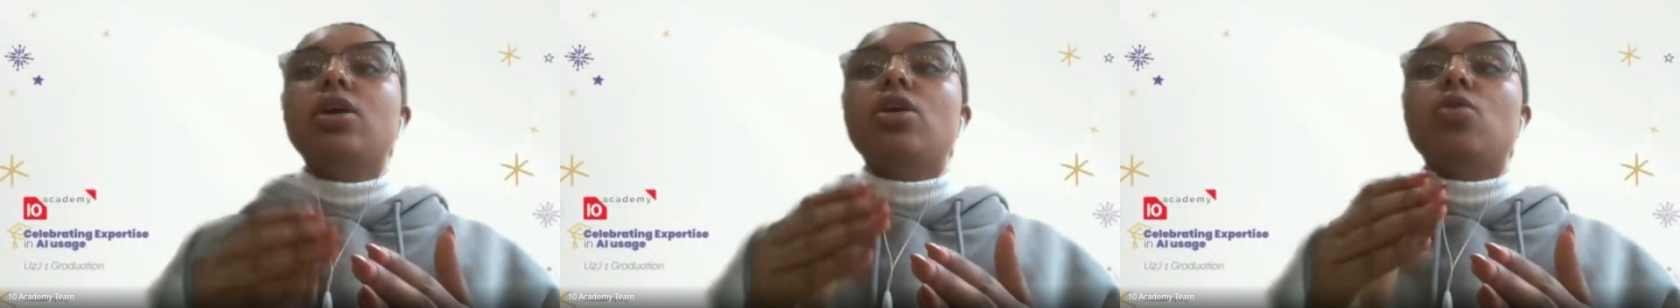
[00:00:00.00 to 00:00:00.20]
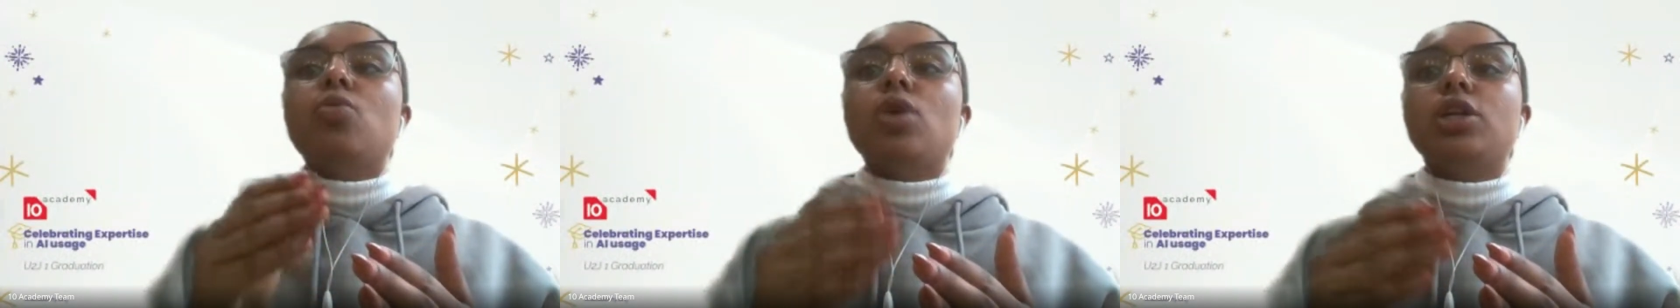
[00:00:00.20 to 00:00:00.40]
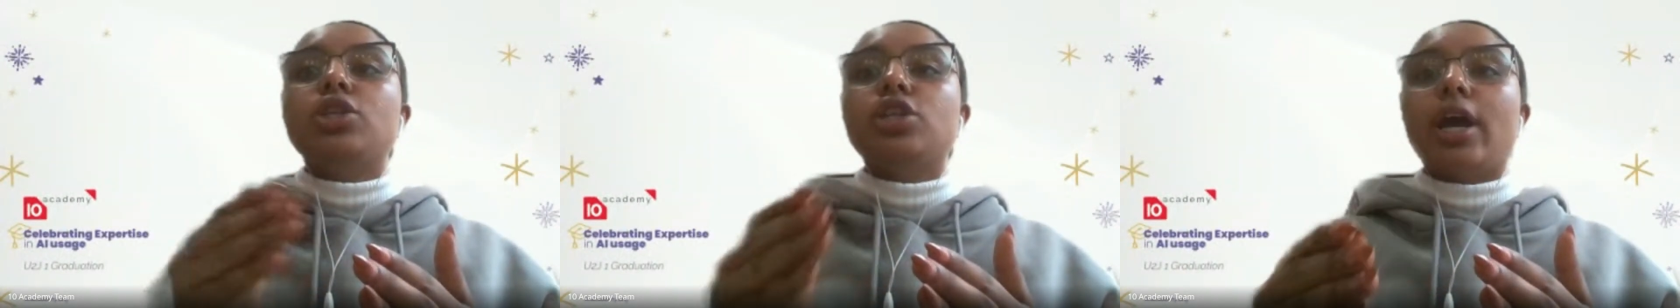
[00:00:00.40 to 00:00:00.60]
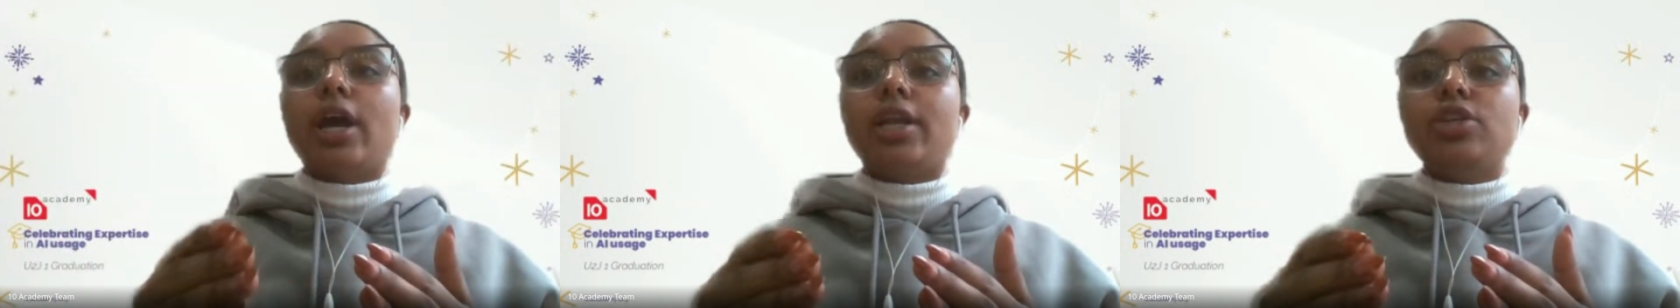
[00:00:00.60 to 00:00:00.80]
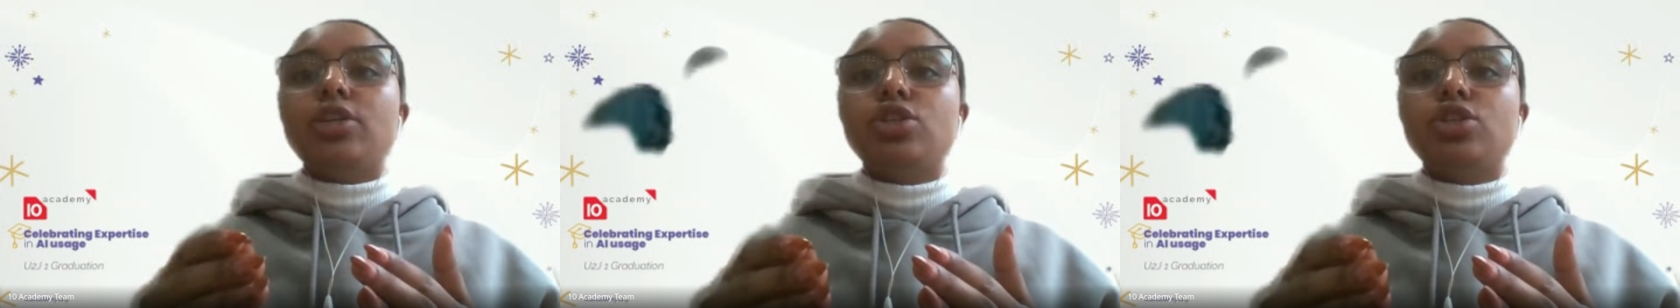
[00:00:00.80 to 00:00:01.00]
one
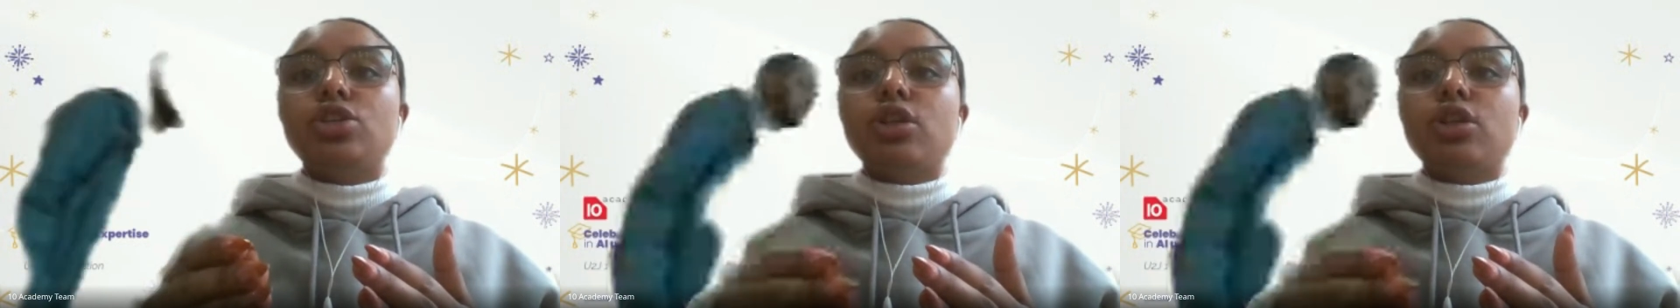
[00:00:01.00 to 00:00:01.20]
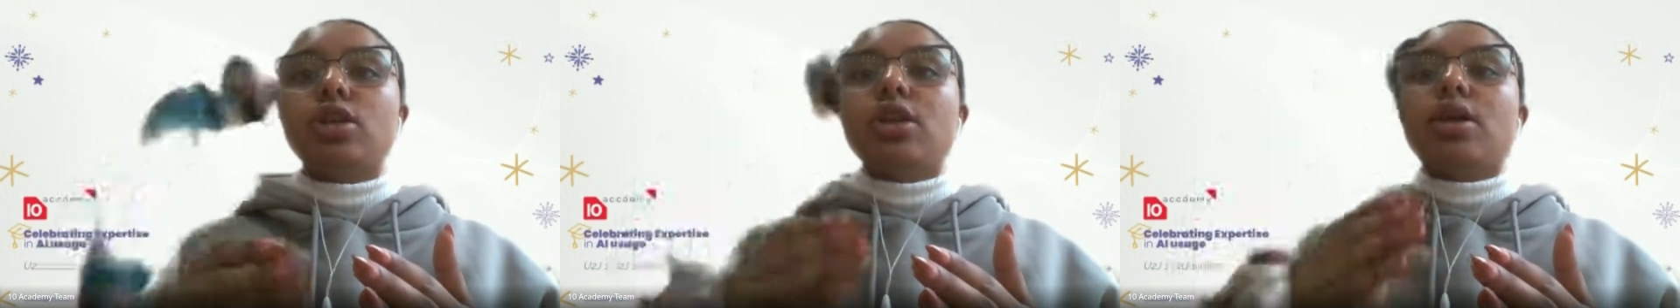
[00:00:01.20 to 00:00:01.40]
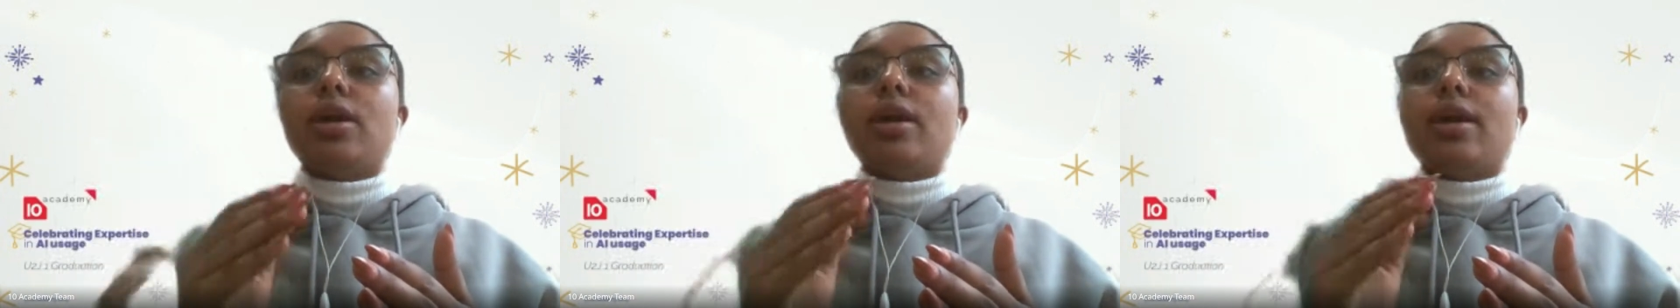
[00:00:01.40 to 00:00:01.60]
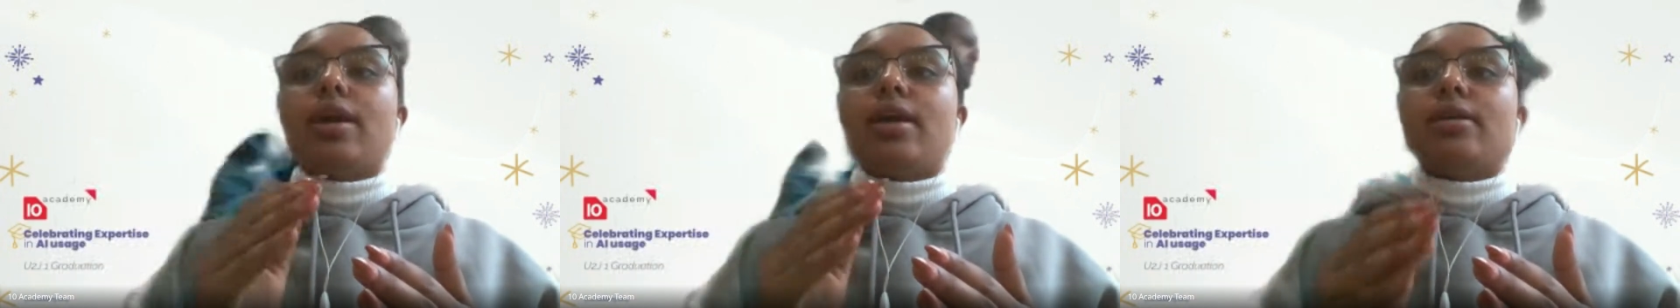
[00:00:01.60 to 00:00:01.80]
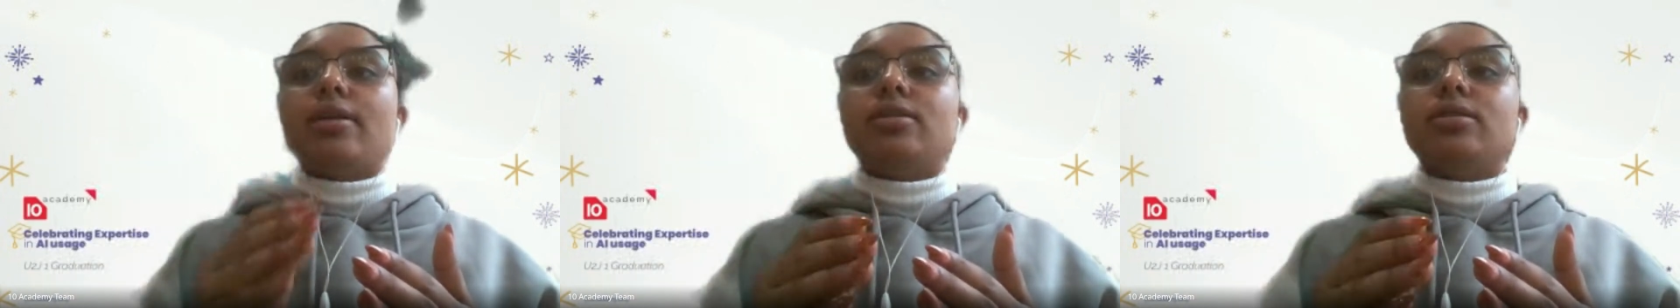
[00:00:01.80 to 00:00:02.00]
challenge
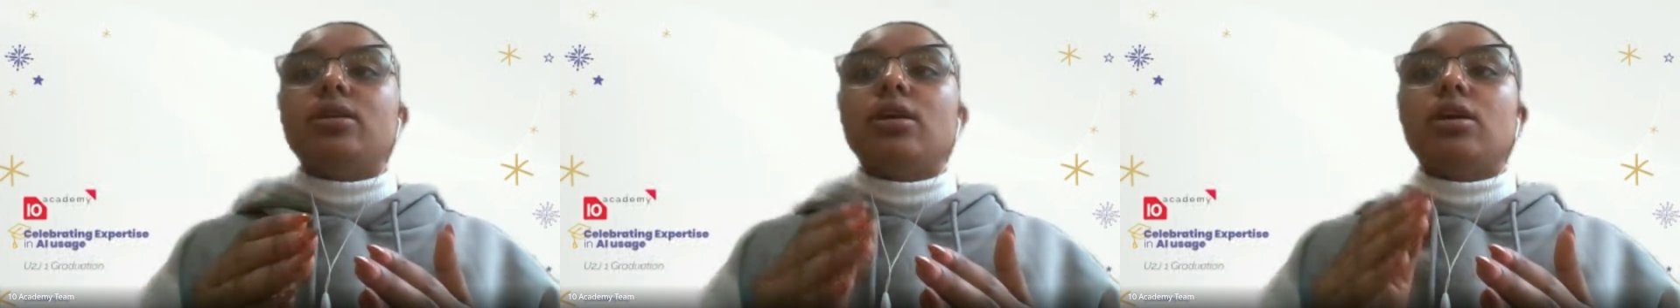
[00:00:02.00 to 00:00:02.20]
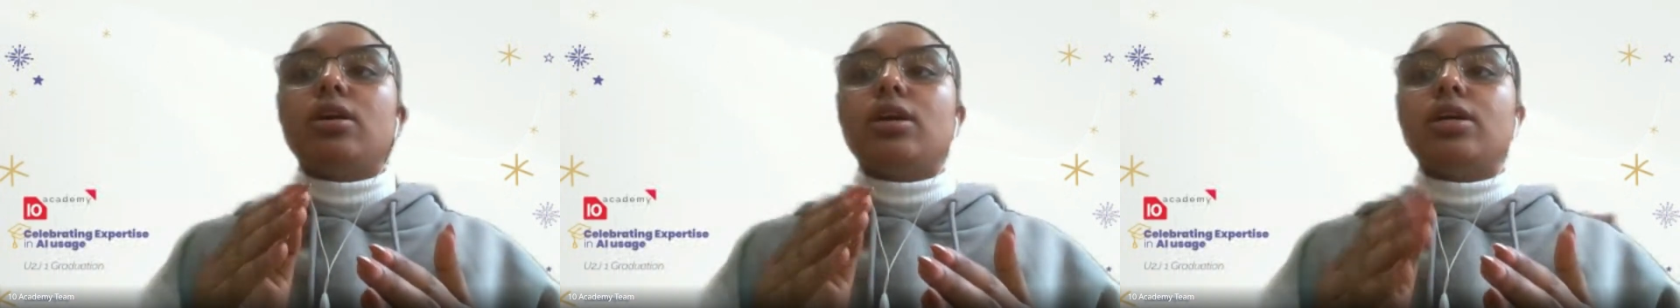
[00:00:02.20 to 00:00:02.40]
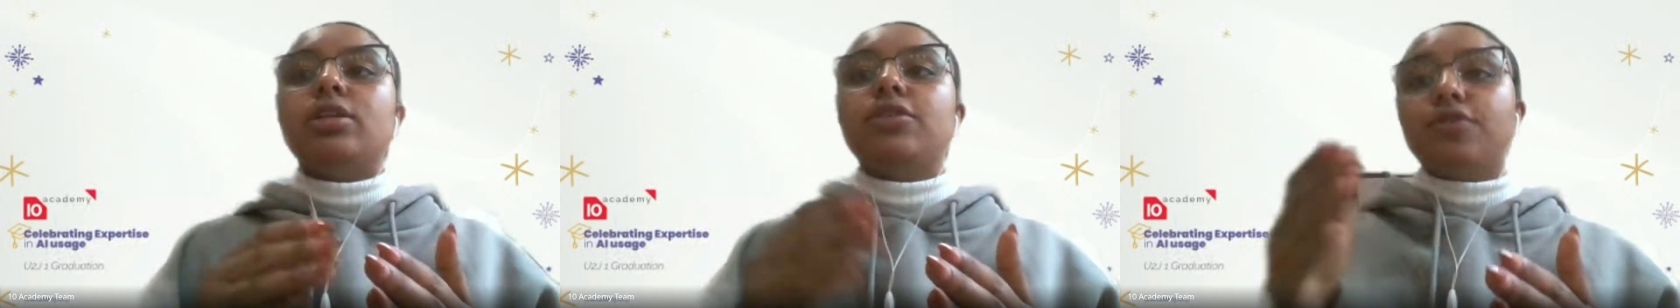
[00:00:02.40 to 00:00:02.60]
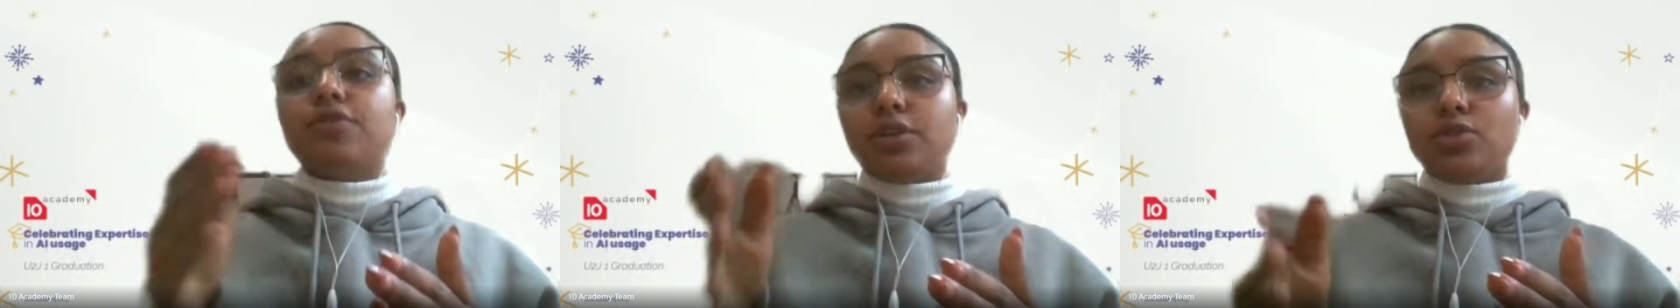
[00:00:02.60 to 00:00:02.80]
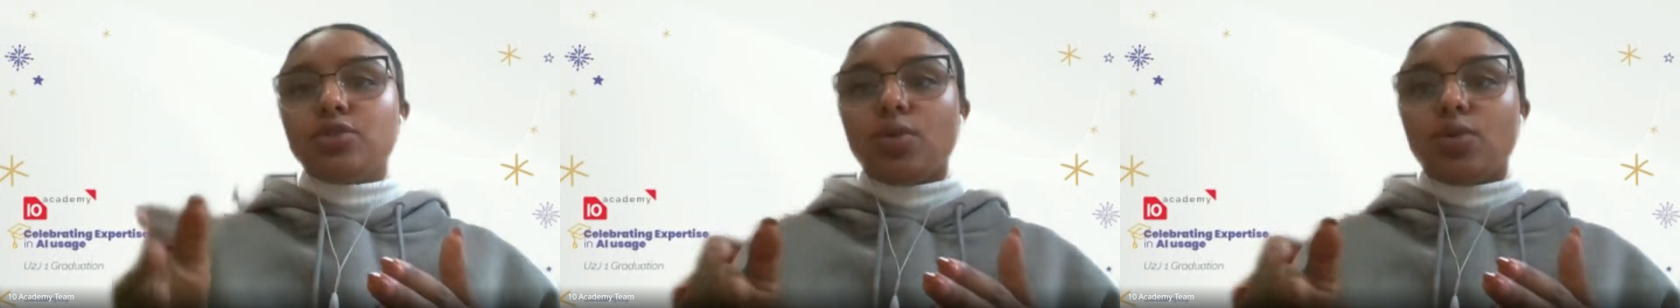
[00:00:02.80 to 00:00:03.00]
and uh, a
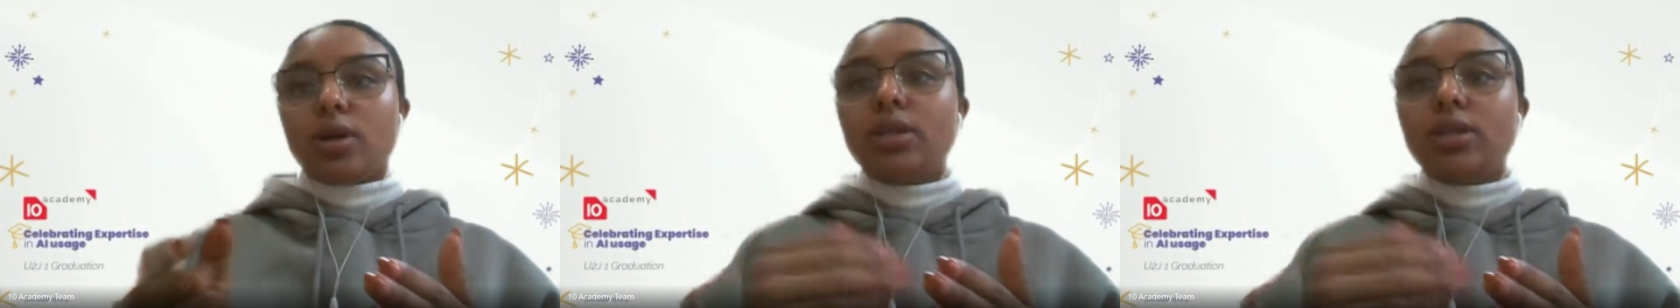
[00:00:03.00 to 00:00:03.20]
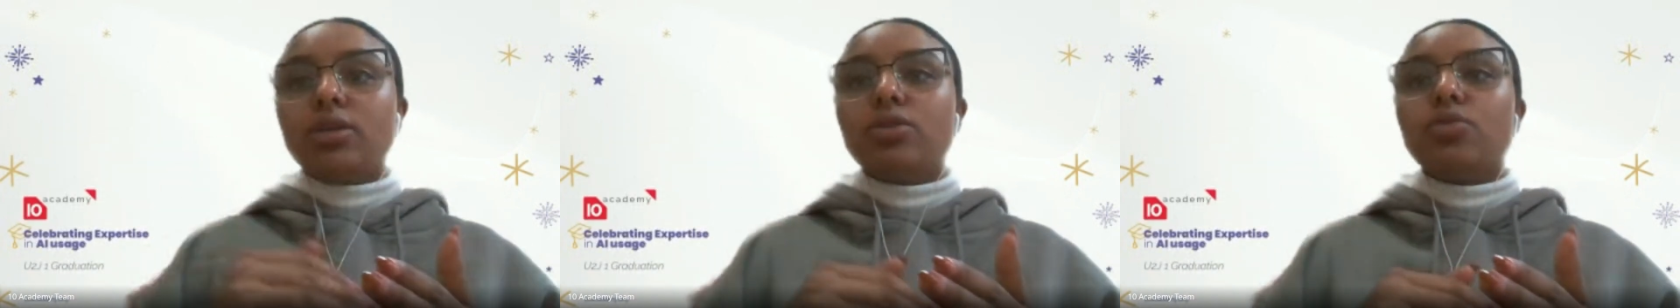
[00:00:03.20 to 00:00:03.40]
different one